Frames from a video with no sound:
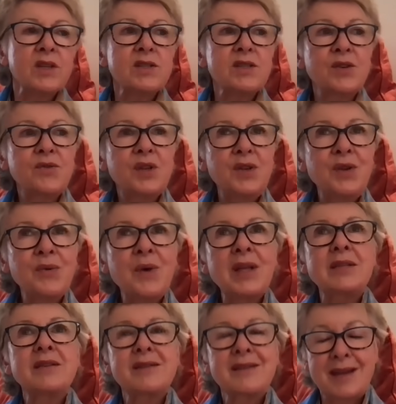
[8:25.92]
so that you
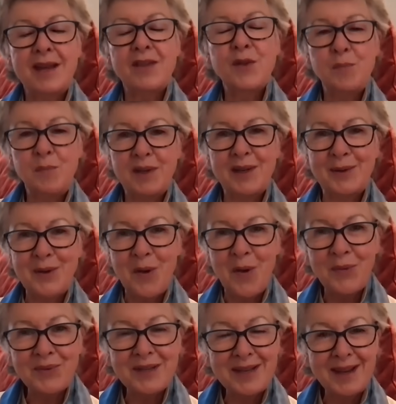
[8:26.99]
understand the bigger
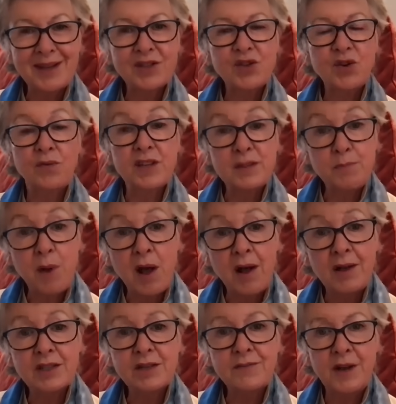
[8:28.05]
context of it's
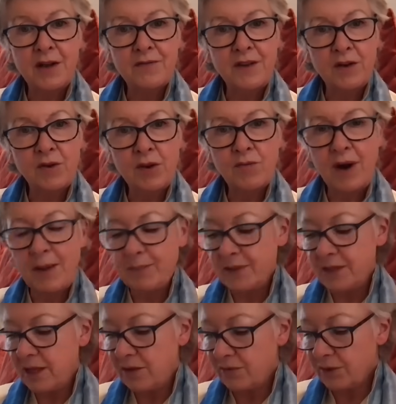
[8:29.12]
part of our very
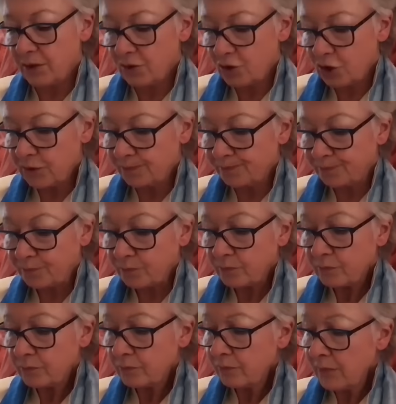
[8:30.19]
rapid evolution.
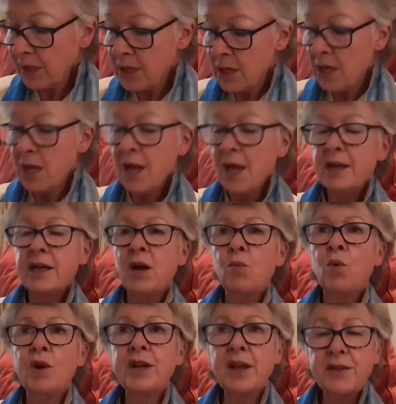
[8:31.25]
Now,
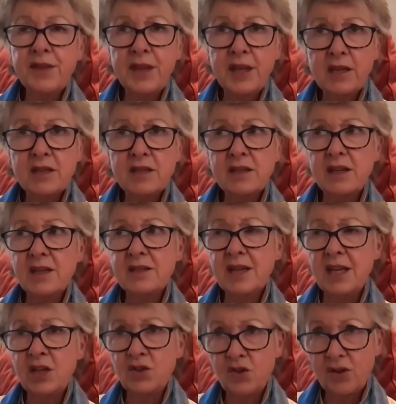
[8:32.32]
what I think is
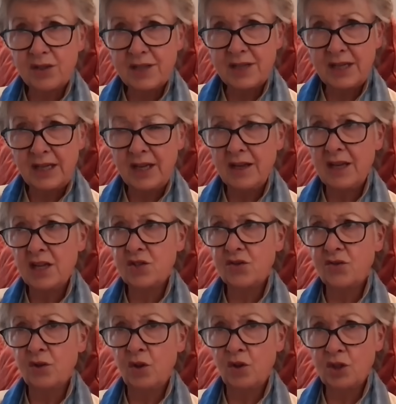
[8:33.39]
interesting here
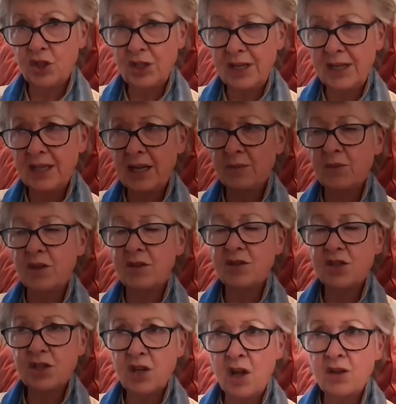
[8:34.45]
astrologically, and I'm going to
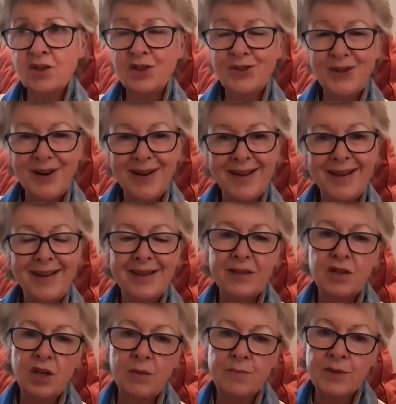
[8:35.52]
start to try
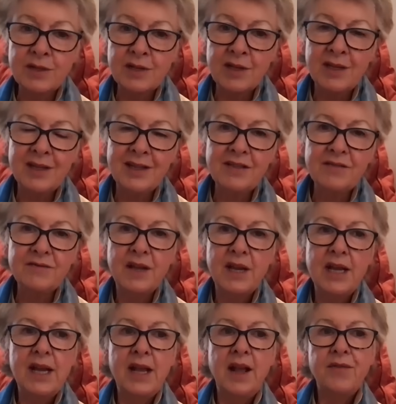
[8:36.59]
and observe
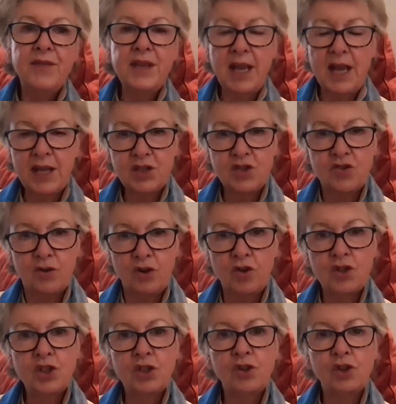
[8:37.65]
the
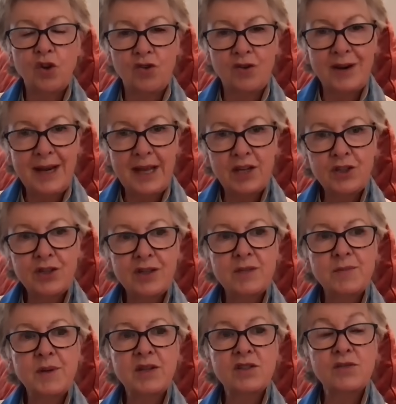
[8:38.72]
astrological correlations,
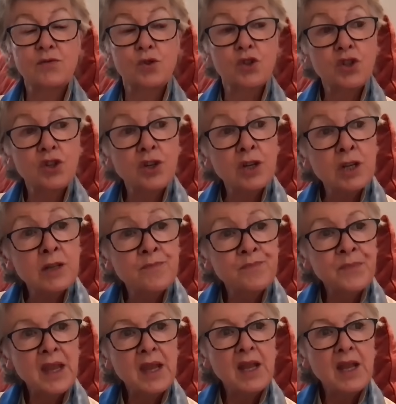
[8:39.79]
because for sure